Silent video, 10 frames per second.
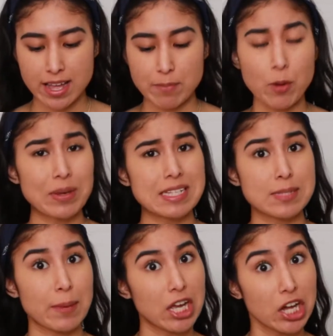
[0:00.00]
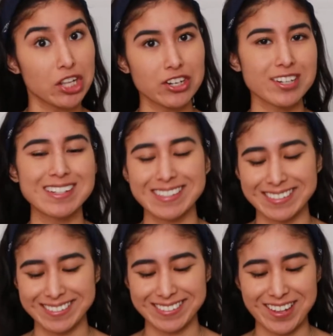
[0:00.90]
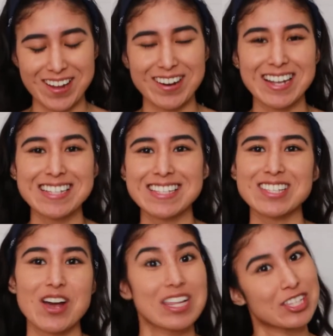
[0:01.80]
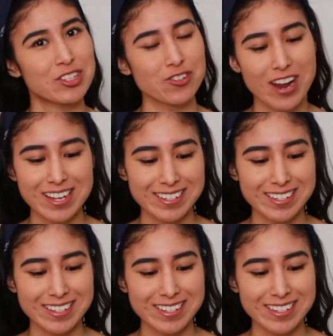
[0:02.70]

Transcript: I'm hoping it's my color. Alright, so let's try